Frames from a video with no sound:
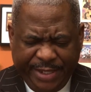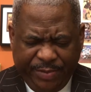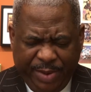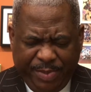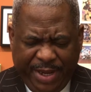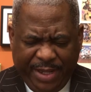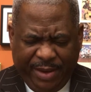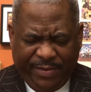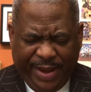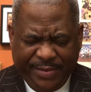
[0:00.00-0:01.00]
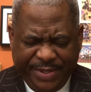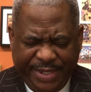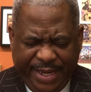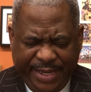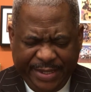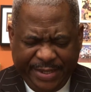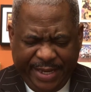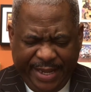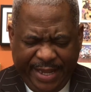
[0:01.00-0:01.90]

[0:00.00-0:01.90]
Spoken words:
and repent of our sins.